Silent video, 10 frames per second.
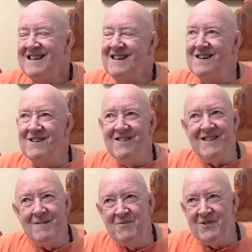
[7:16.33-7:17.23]
oh,
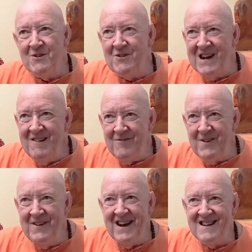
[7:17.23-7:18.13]
I'm so
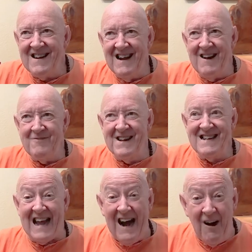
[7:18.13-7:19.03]
grateful not to have to
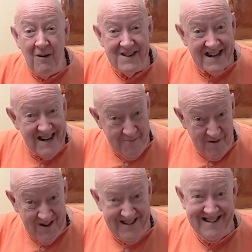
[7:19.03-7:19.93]
count
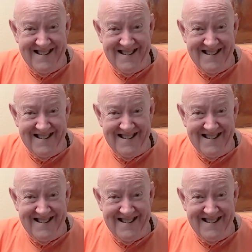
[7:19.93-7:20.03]
anymore.